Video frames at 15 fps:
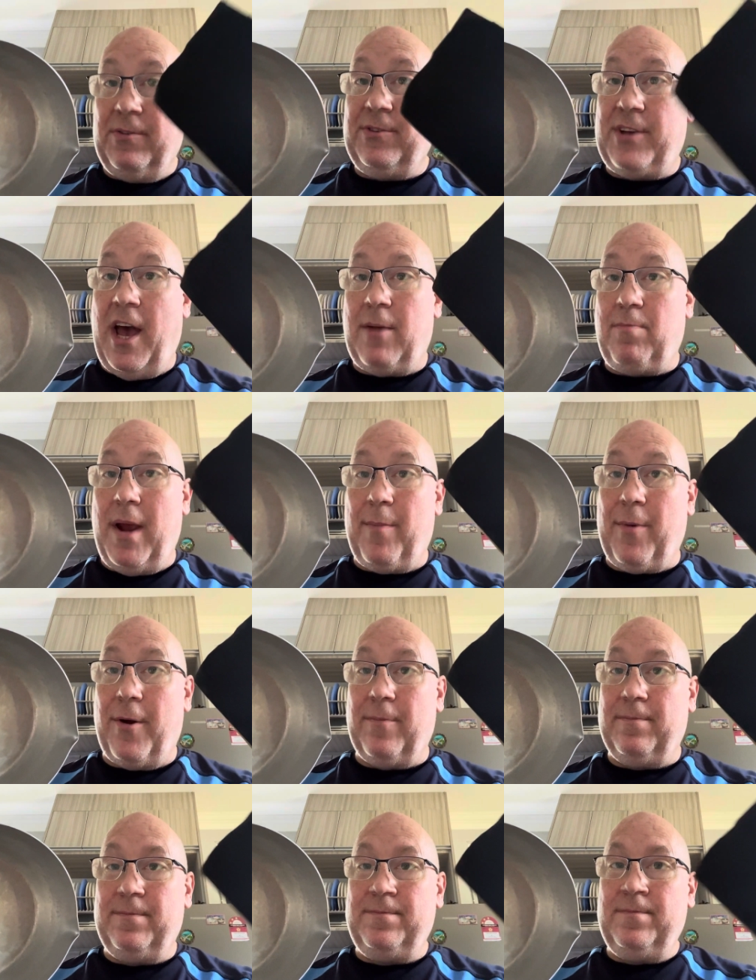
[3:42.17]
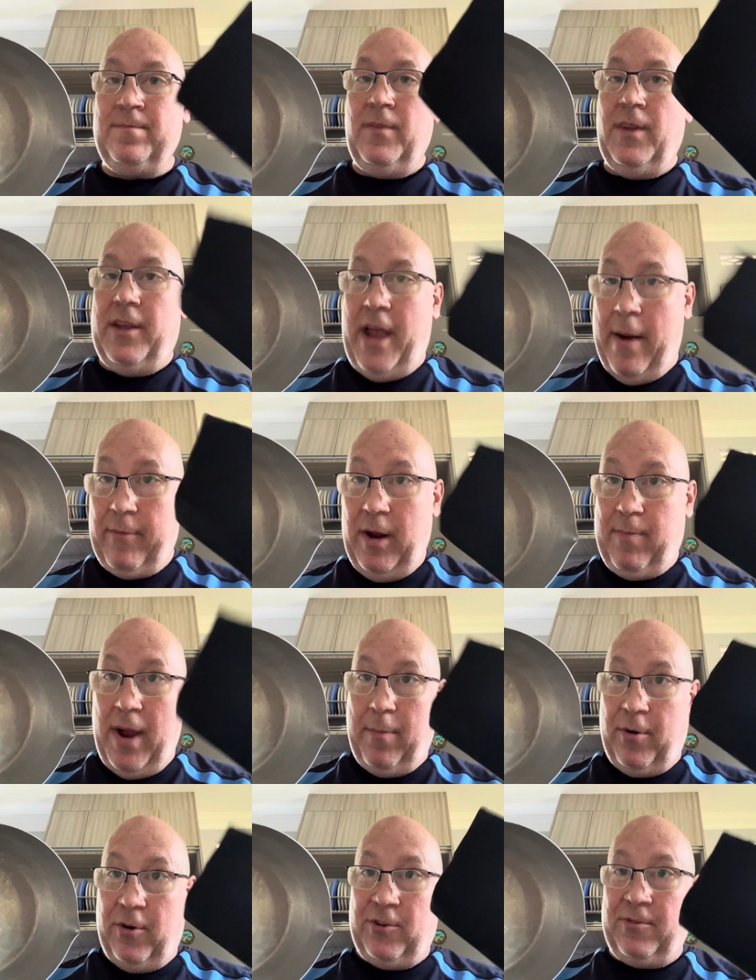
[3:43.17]
sandpaper. Emery
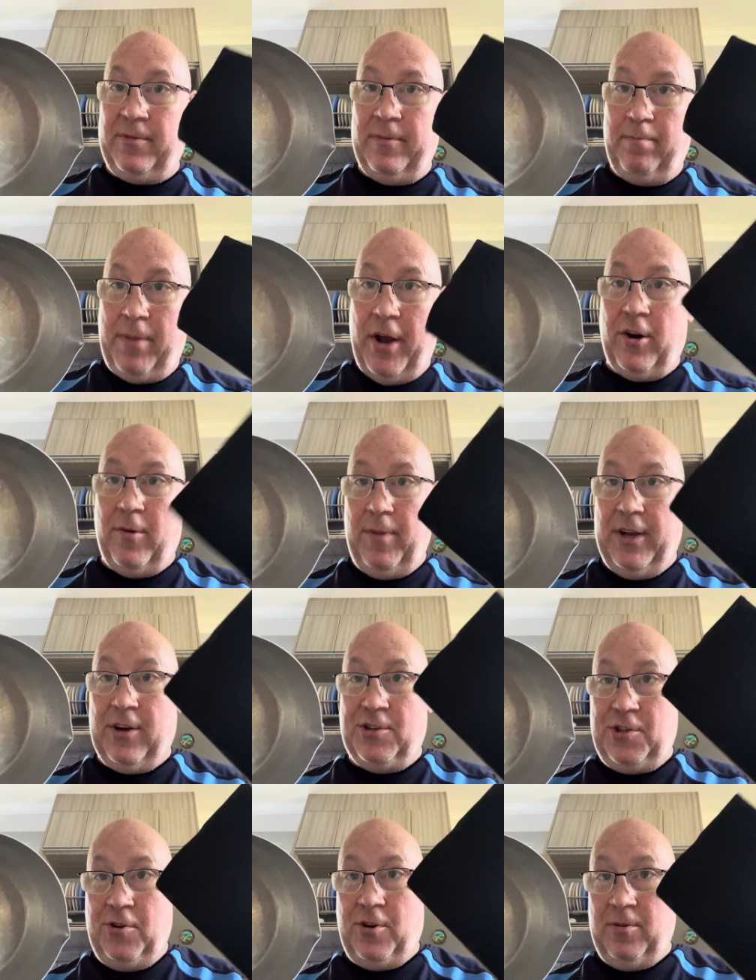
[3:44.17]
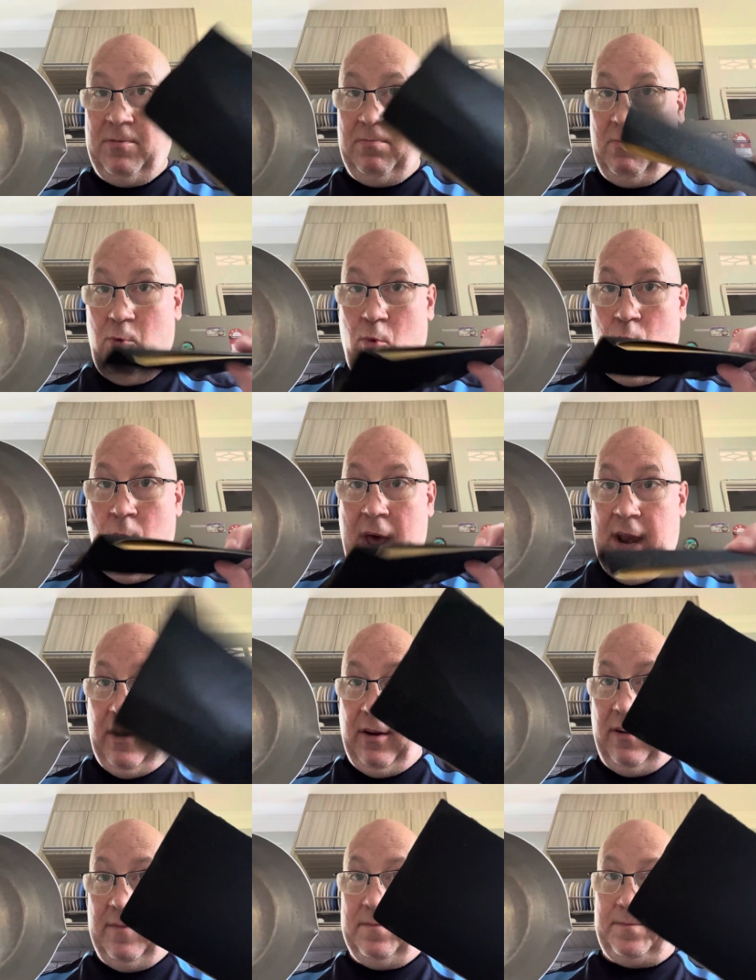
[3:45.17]
paper is better because you can wet it.
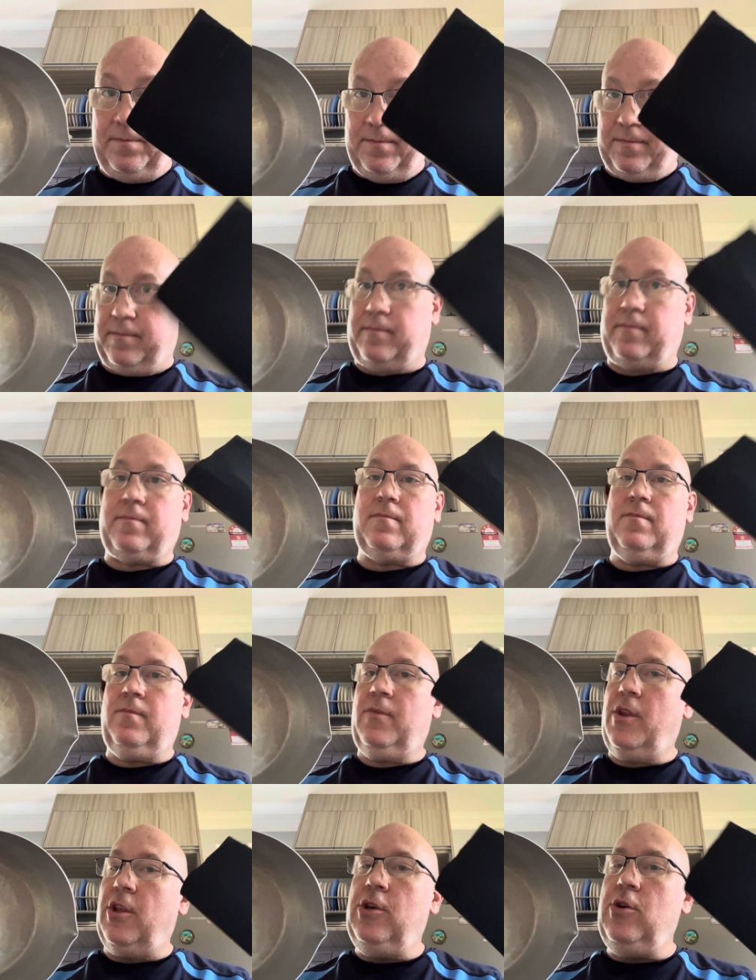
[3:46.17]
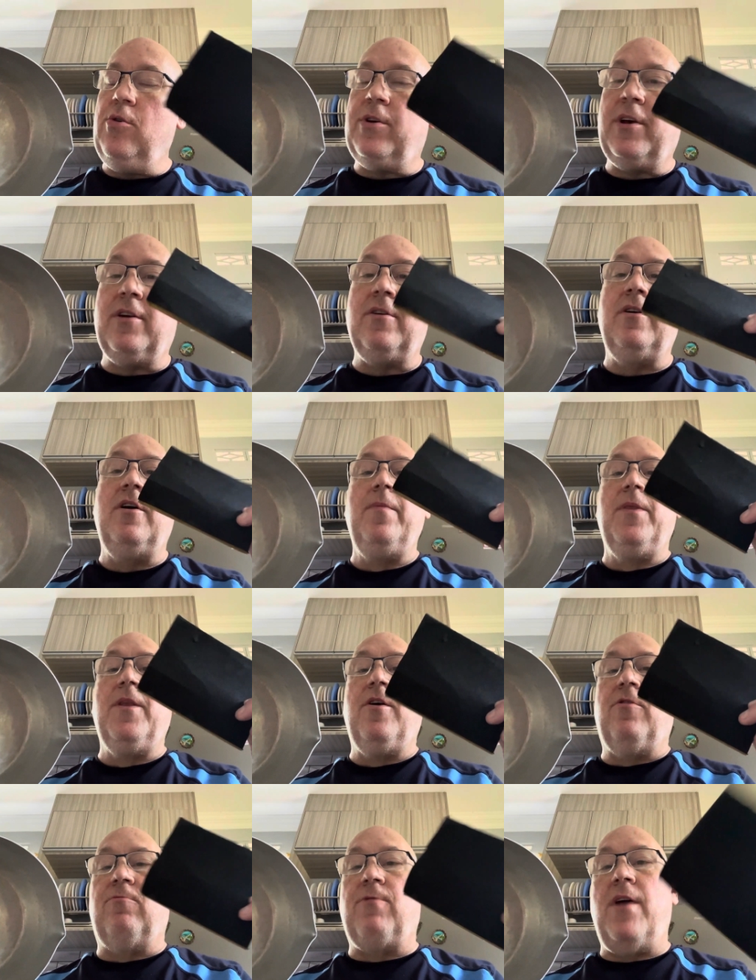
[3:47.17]
You can
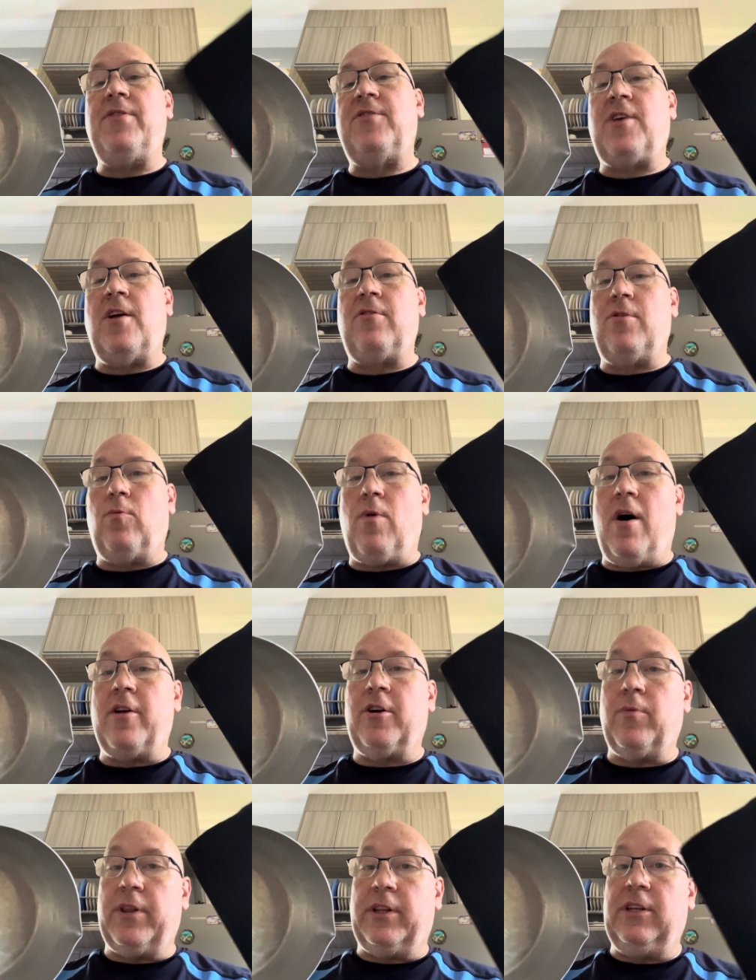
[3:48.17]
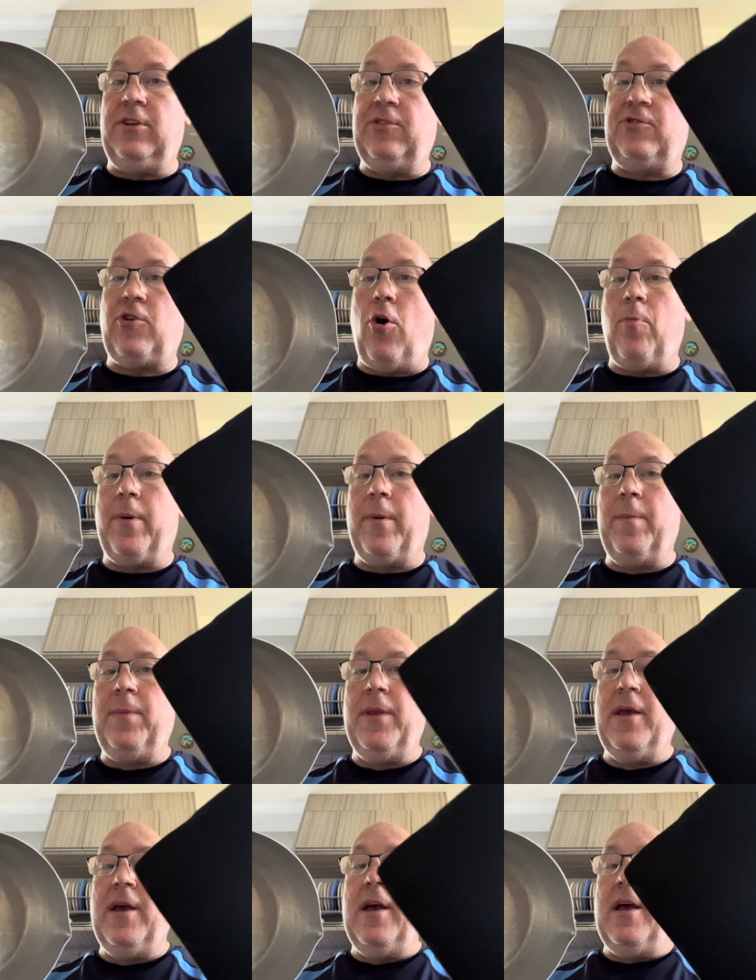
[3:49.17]
run this under the water with a little soap,
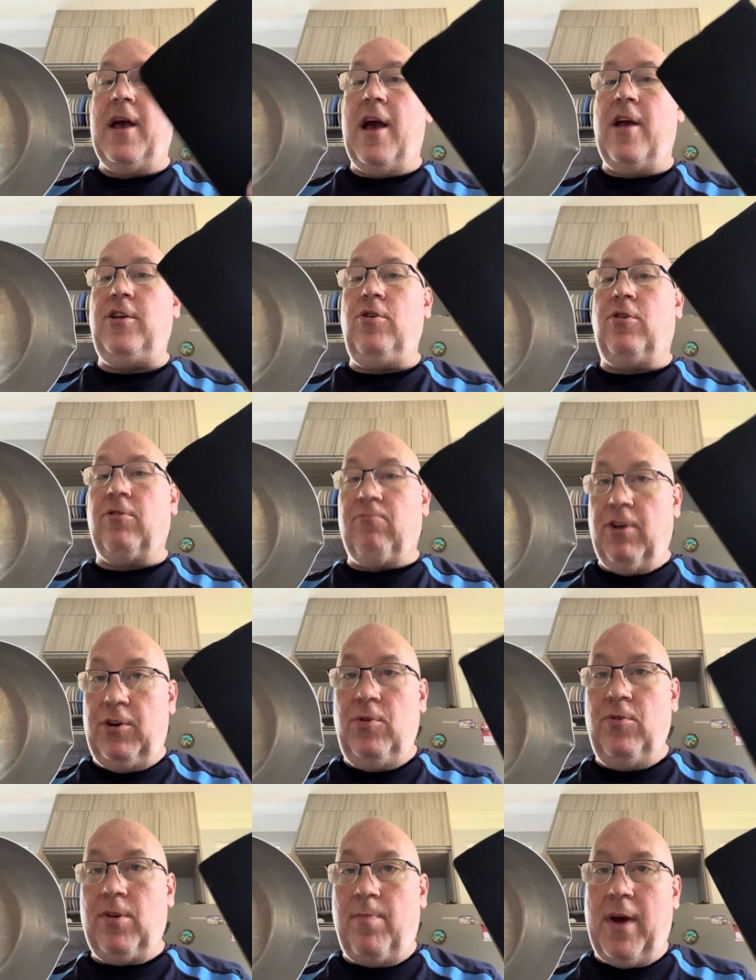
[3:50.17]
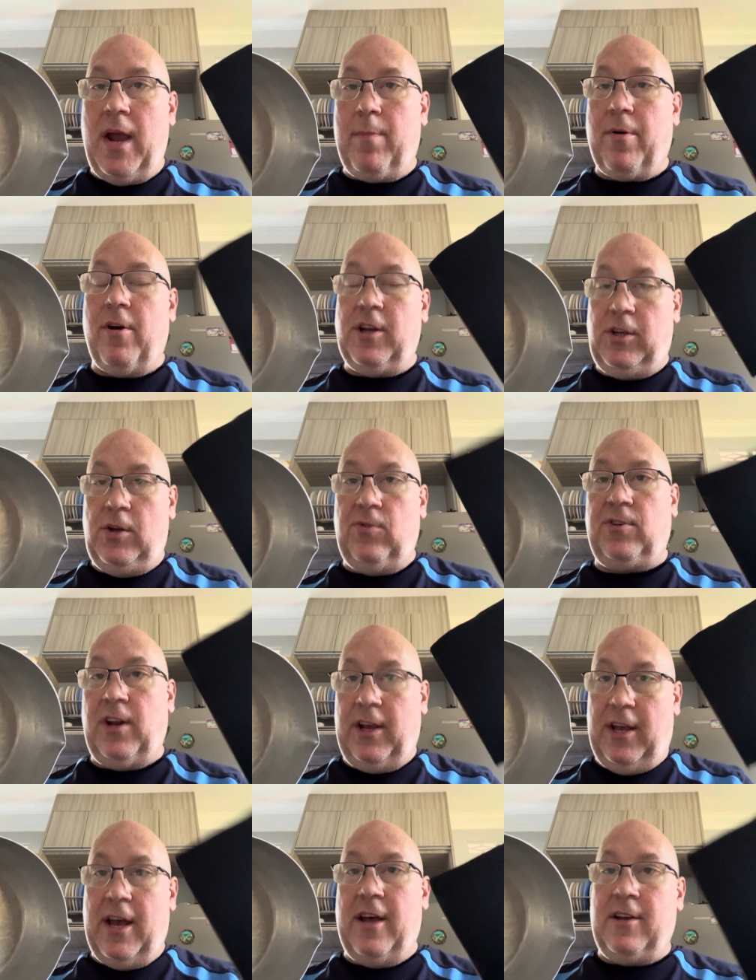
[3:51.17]
and you can renew the paper and use it
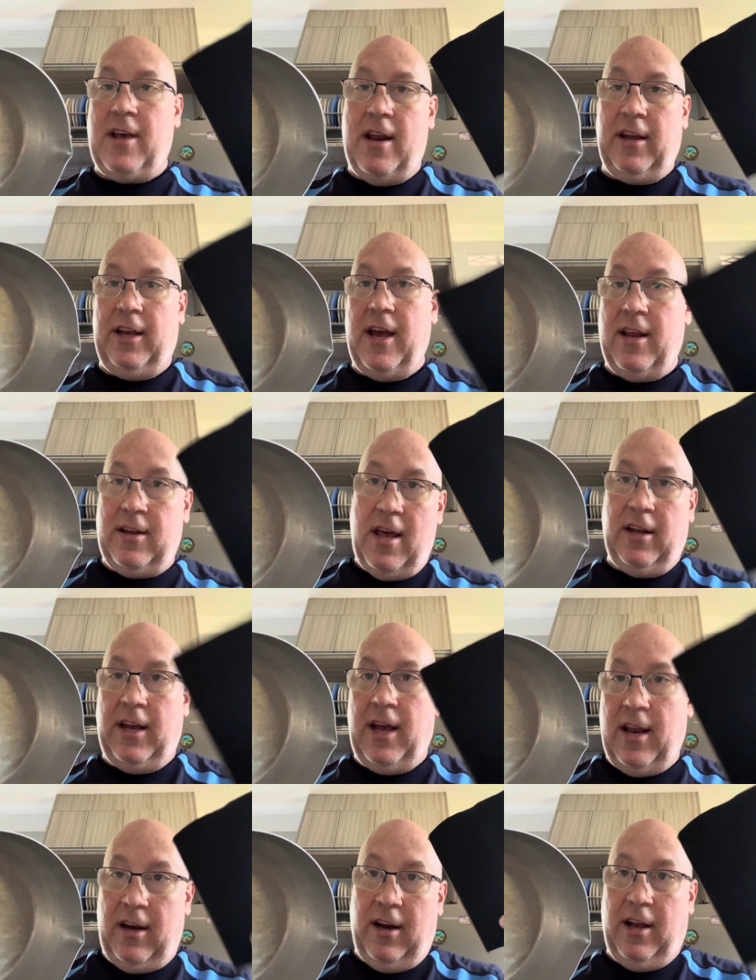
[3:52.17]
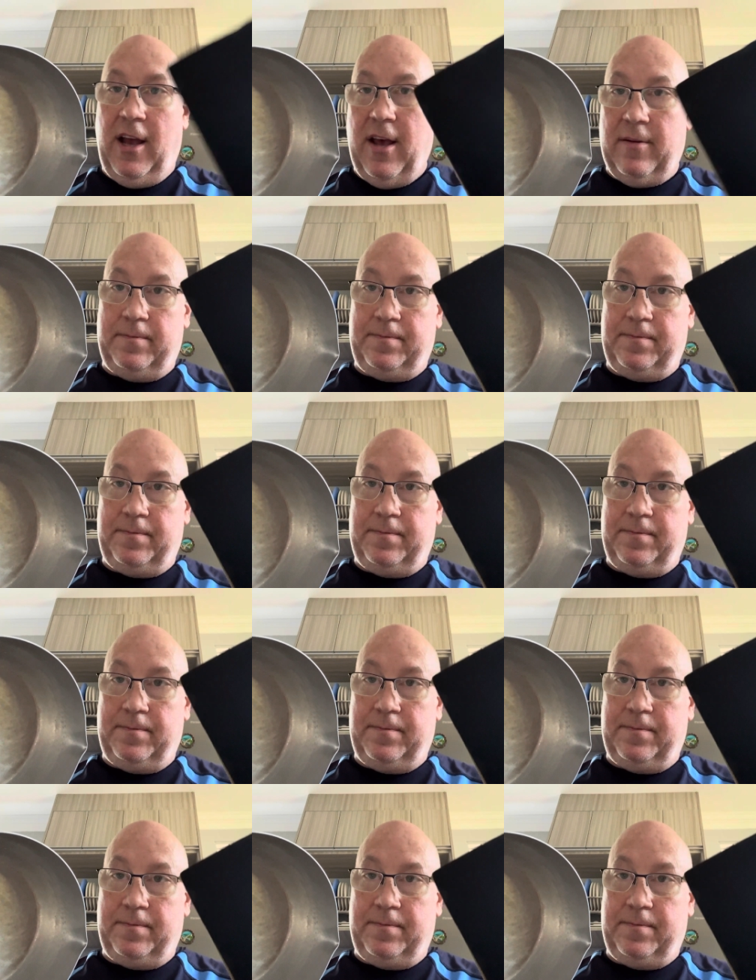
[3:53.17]
again and again and again and again.